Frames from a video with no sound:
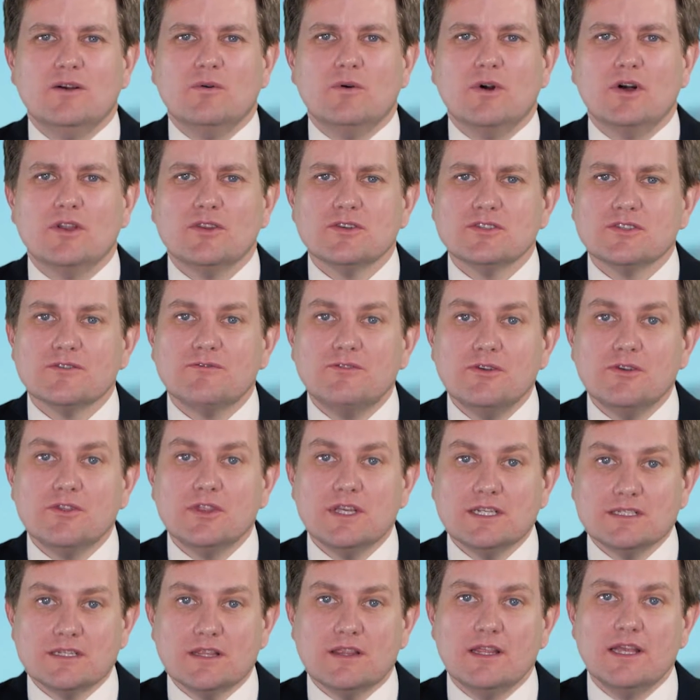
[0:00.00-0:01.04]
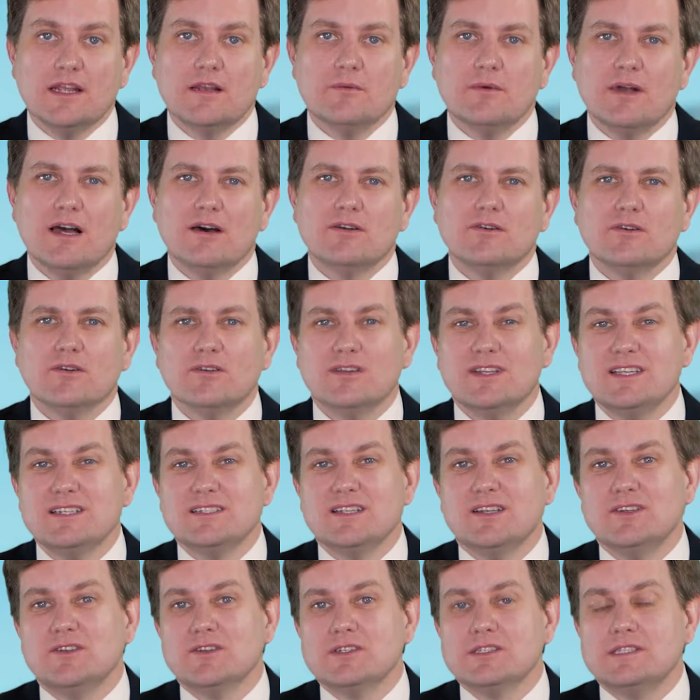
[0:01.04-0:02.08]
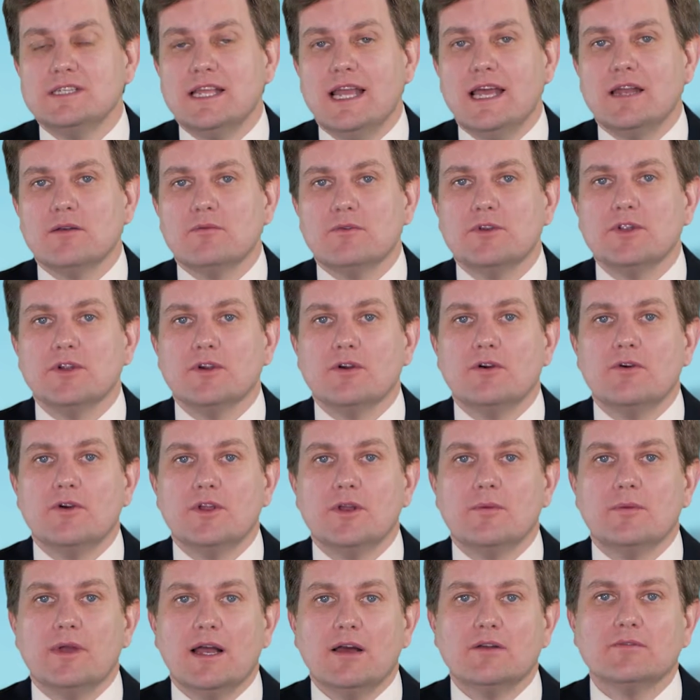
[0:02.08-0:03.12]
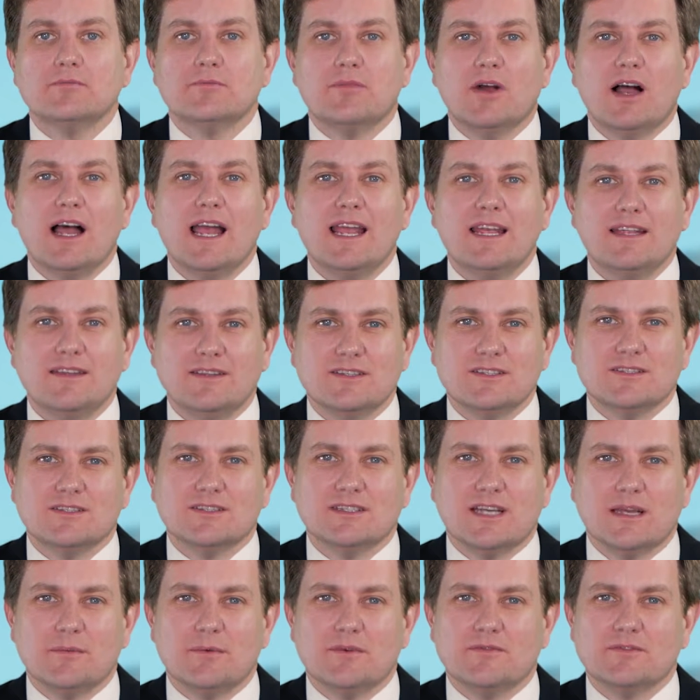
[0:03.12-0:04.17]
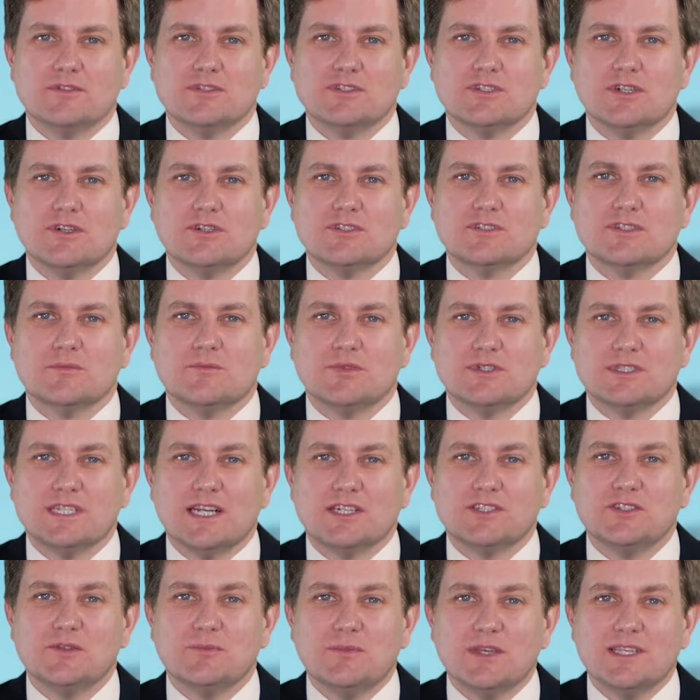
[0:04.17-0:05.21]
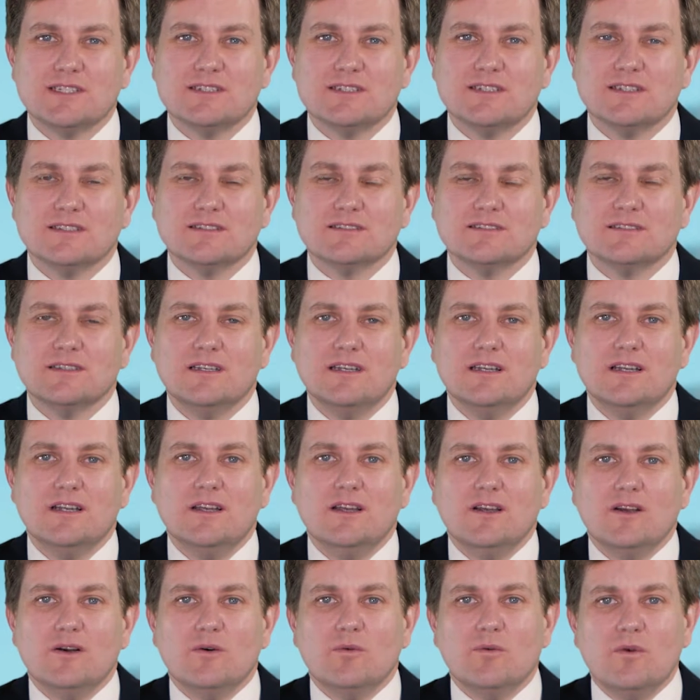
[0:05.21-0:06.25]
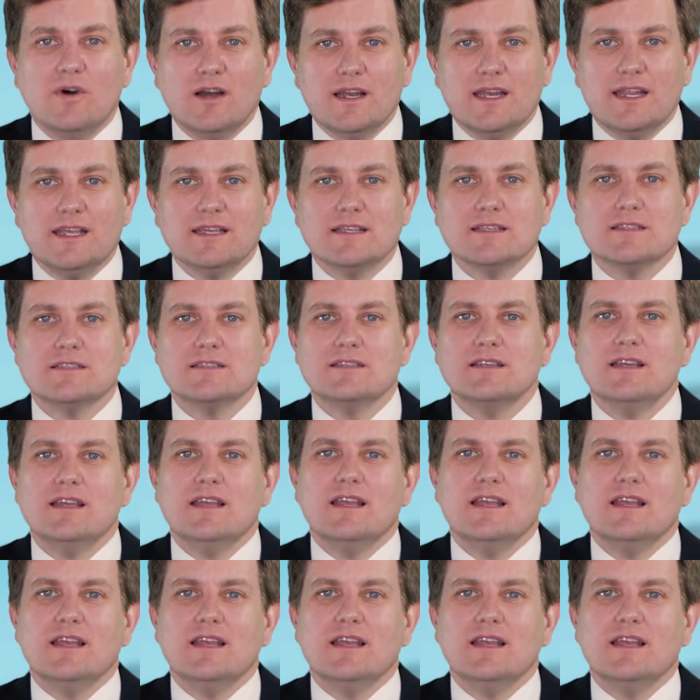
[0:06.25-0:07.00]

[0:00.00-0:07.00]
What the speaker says: Well, there's a few things to think about, or at least understand when you're going about buying this type of insurance to protect your business. One is,